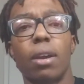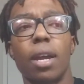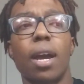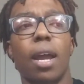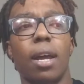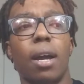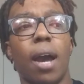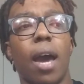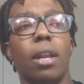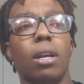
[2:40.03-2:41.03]
It kind of
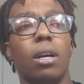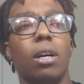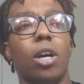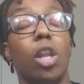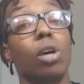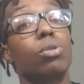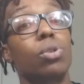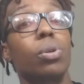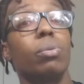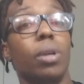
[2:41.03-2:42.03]
got
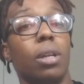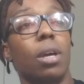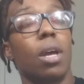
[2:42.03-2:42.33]
close to it.